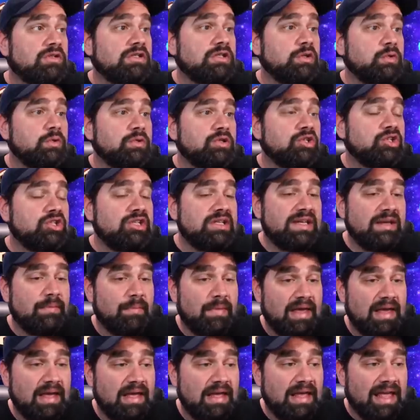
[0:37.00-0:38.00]
to
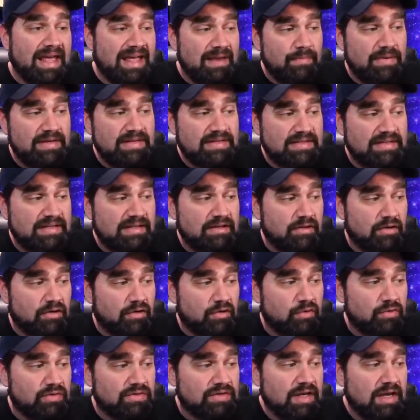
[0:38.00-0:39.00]
GMA, ABC
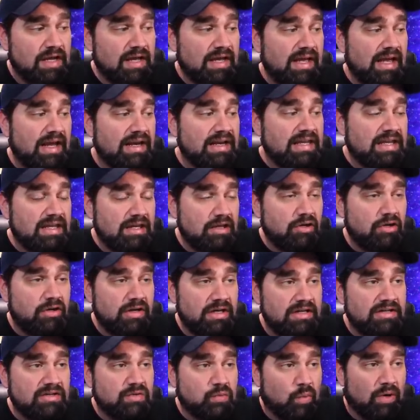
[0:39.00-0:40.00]
News, and here
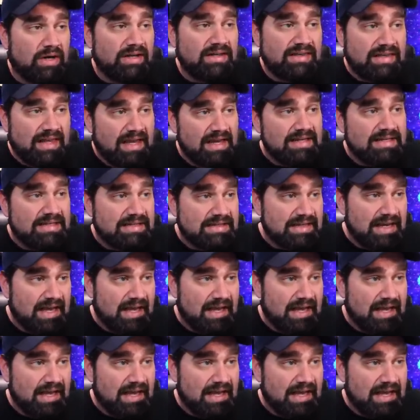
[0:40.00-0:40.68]
is what they said.